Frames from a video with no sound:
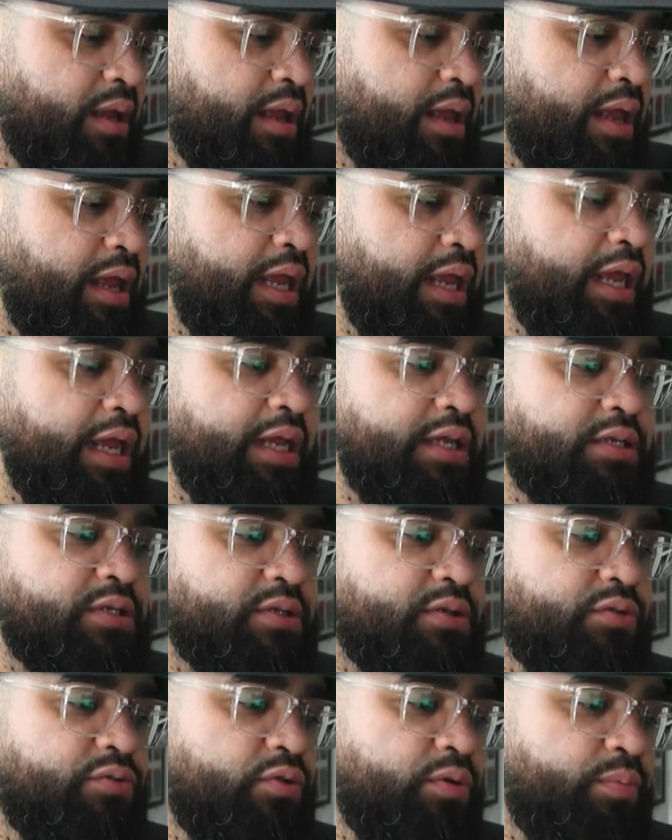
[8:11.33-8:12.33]
each
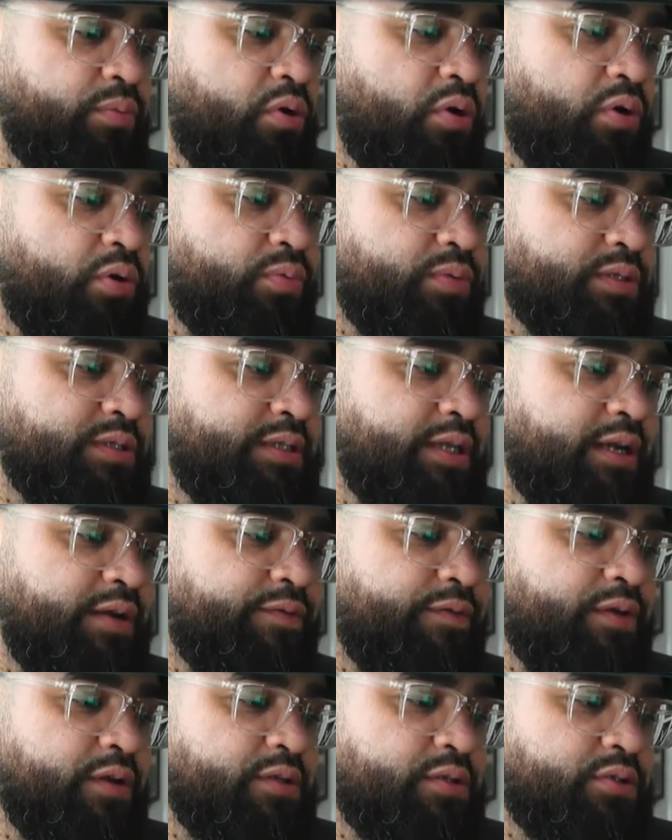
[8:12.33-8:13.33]
group code was
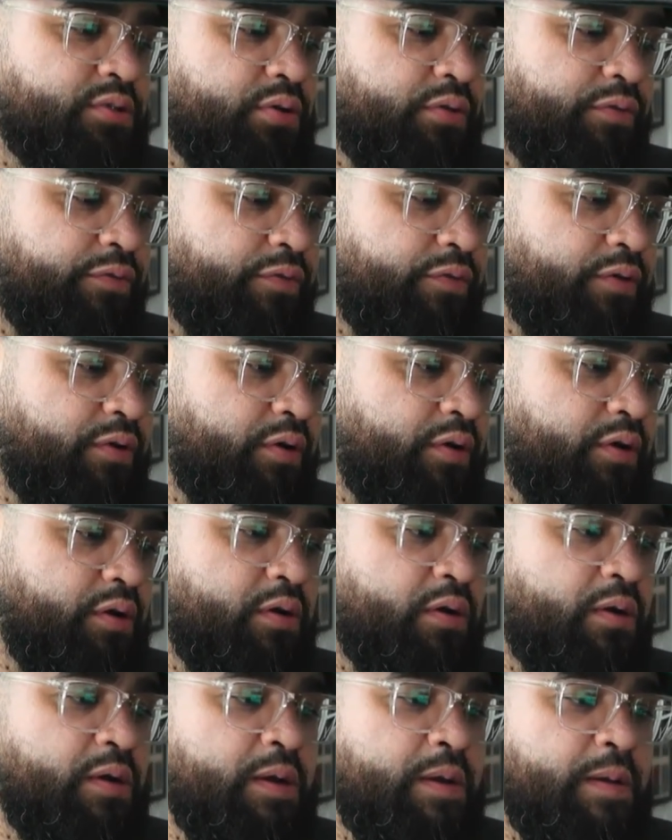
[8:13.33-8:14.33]
different. So
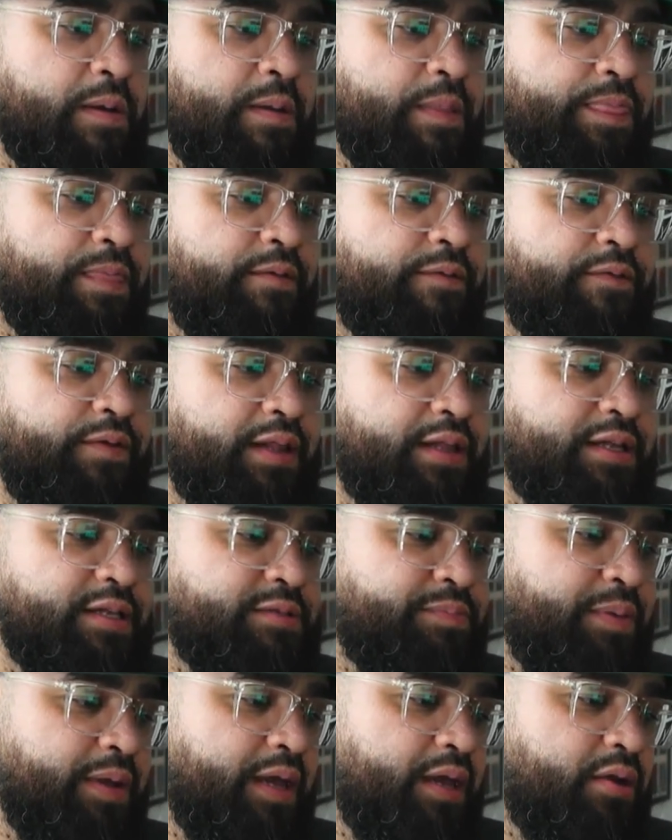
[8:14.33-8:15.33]
for the villains
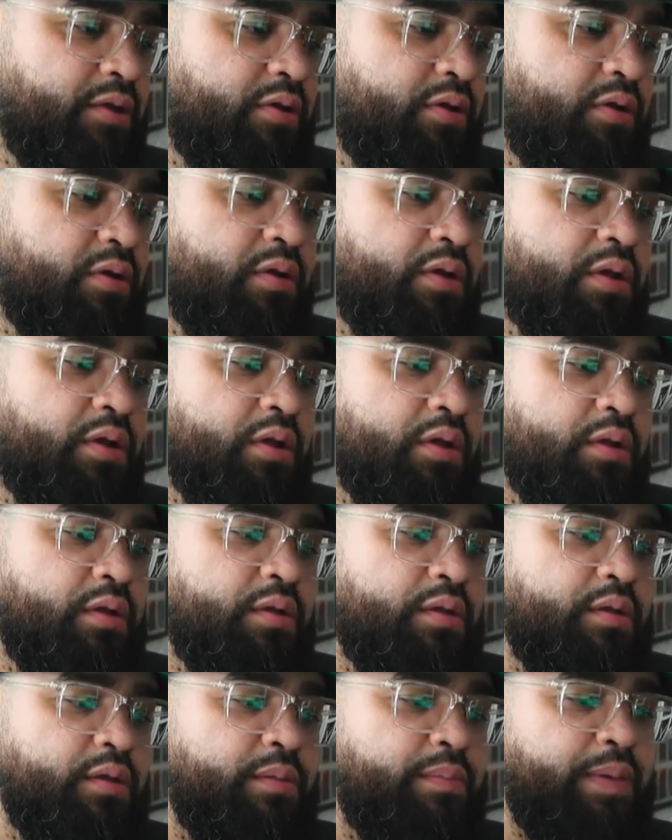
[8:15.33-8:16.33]
panel,
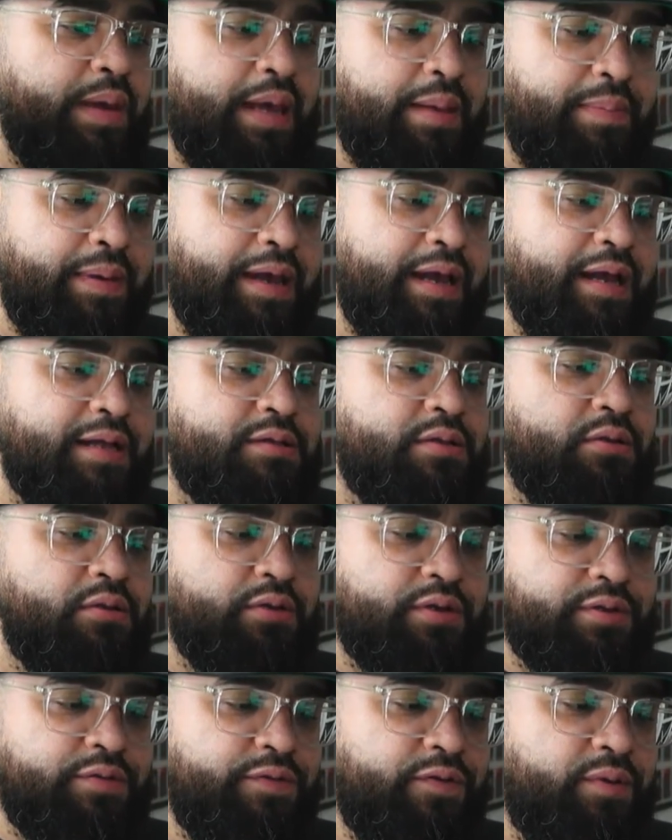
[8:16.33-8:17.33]
Bad Batch,
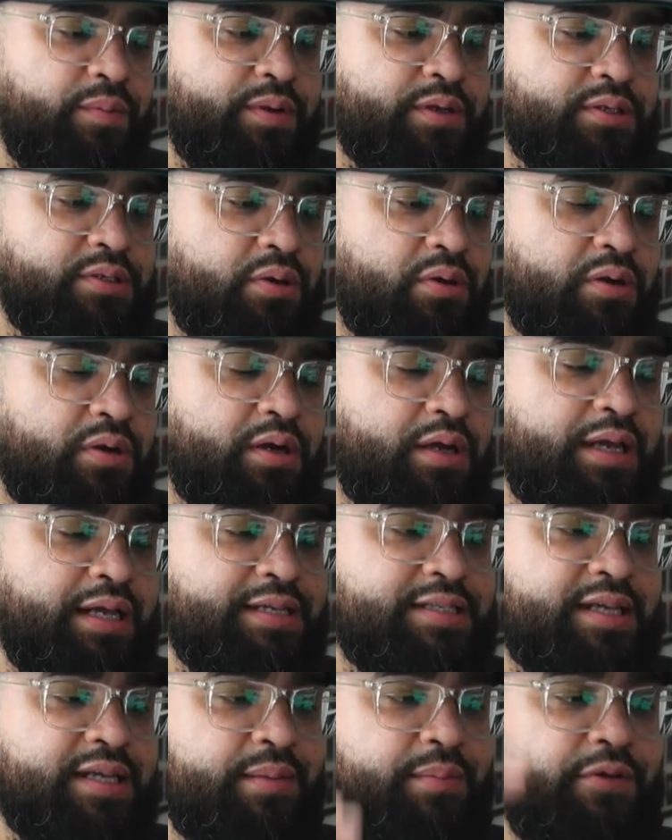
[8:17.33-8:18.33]
Lucasfilm, and Ahsoka, he
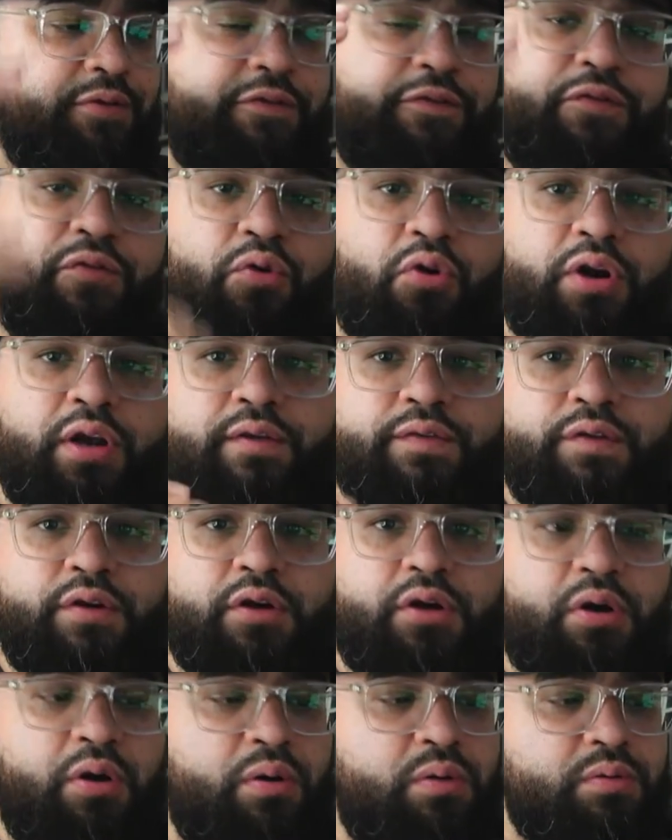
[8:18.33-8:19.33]
sent me 4 different
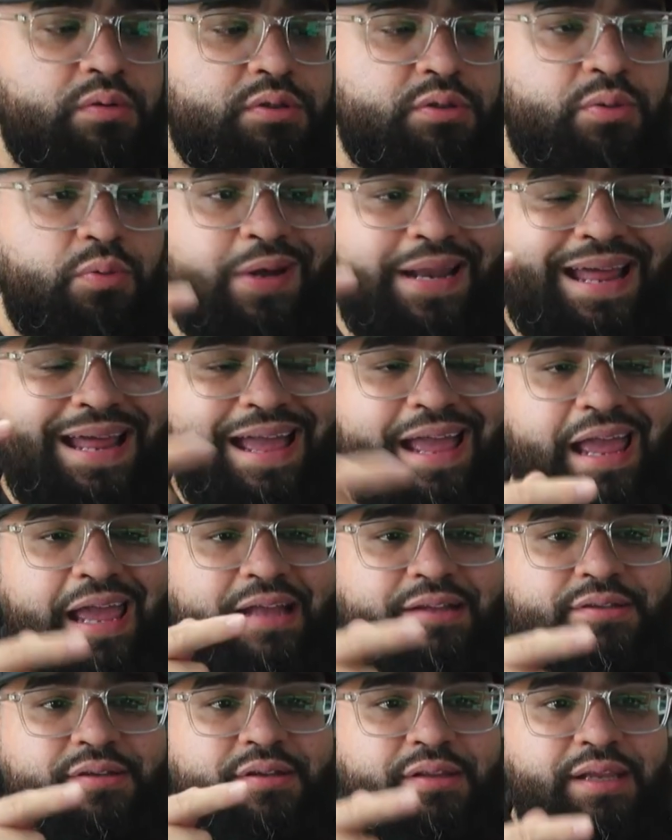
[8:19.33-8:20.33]
codes. So when I
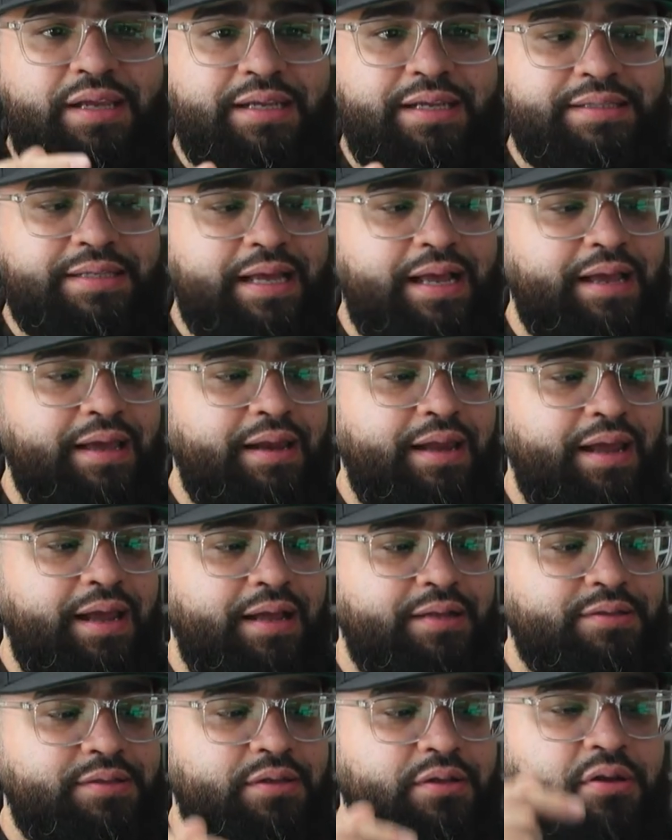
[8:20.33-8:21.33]
enter these, I'm going to
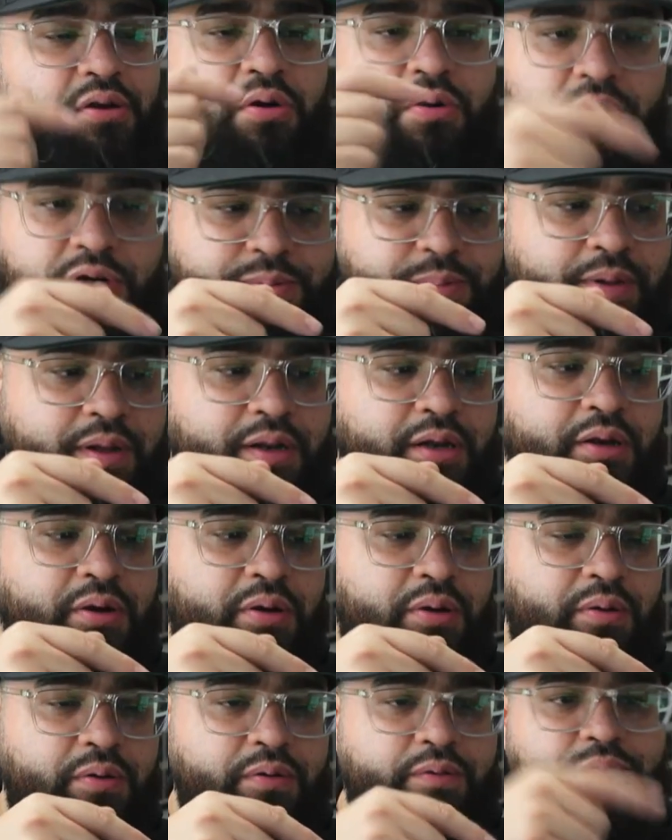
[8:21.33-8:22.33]
enter the corresponding
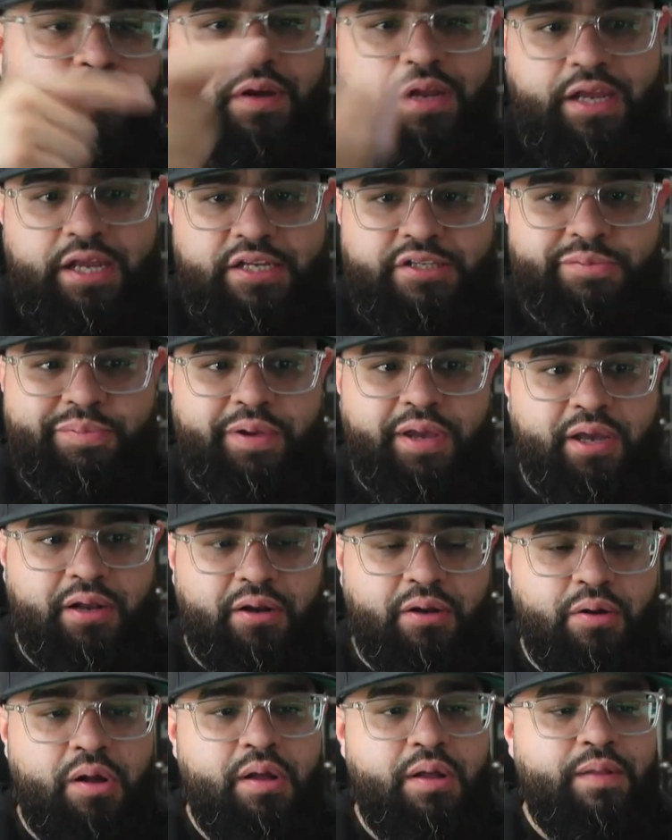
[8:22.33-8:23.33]
code for each
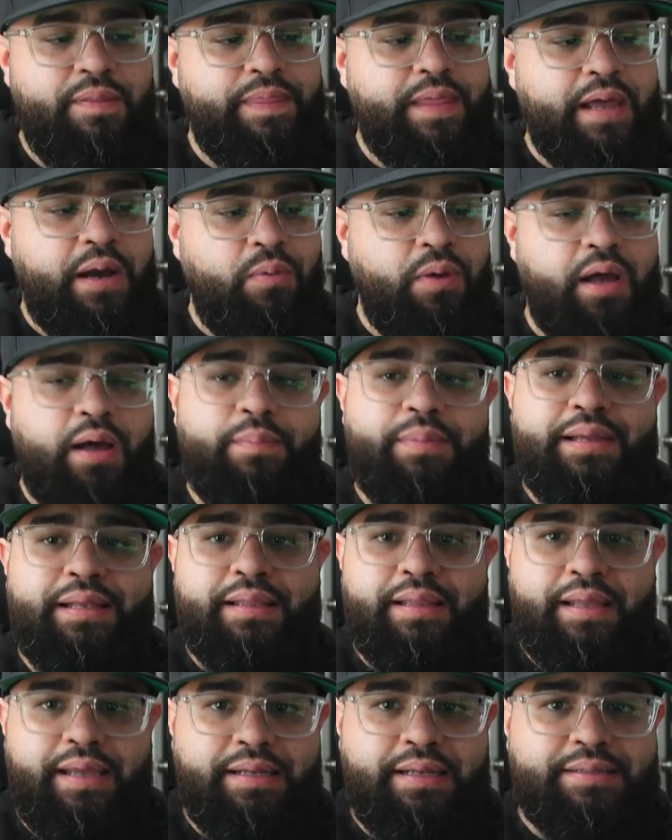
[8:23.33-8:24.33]
panel. That way I'll be
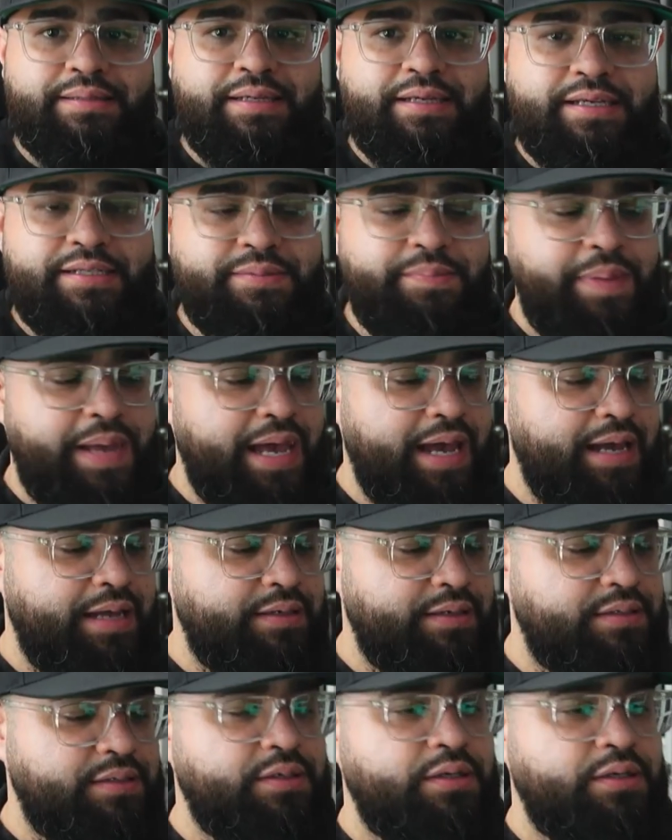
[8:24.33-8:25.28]
linked to his badge.